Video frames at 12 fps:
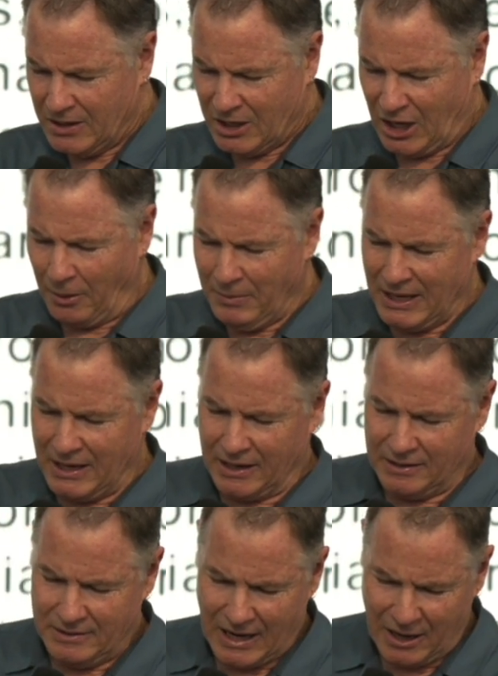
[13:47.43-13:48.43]
coming
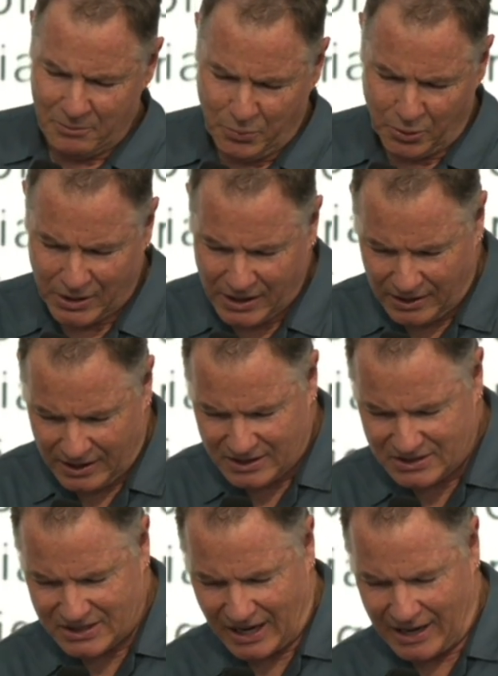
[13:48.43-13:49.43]
in and putting
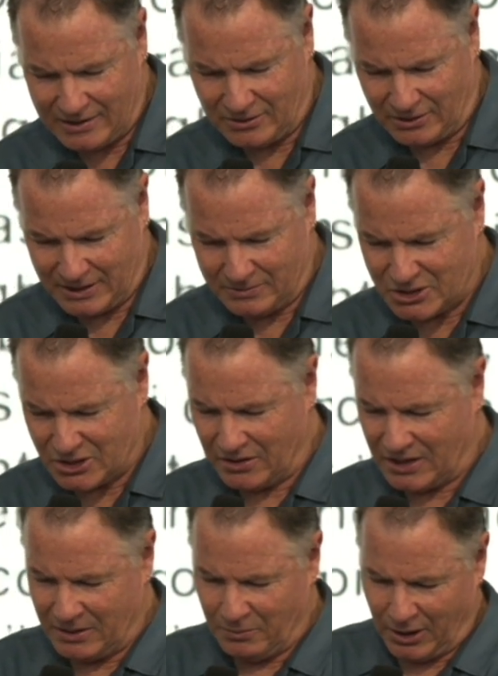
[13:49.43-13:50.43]
his hand on him so
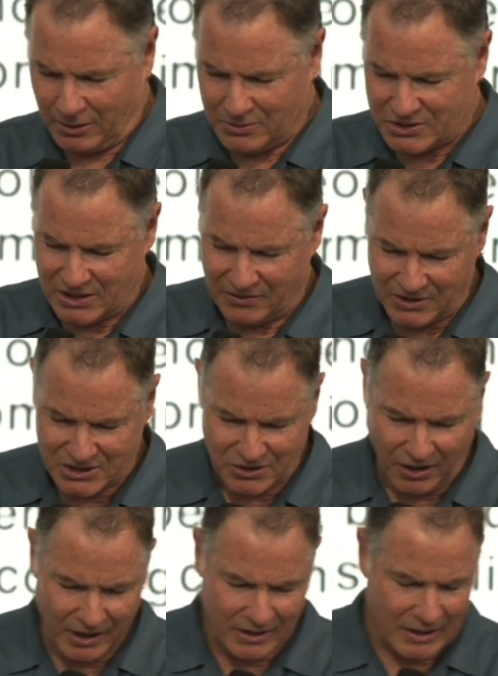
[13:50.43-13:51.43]
that he might receive his
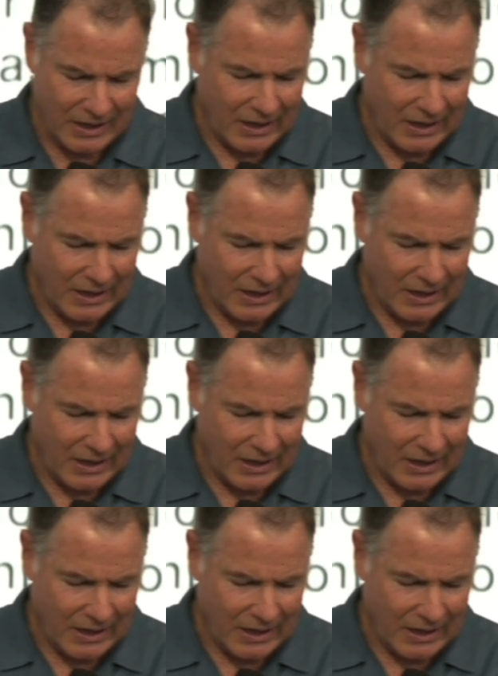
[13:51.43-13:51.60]
sight.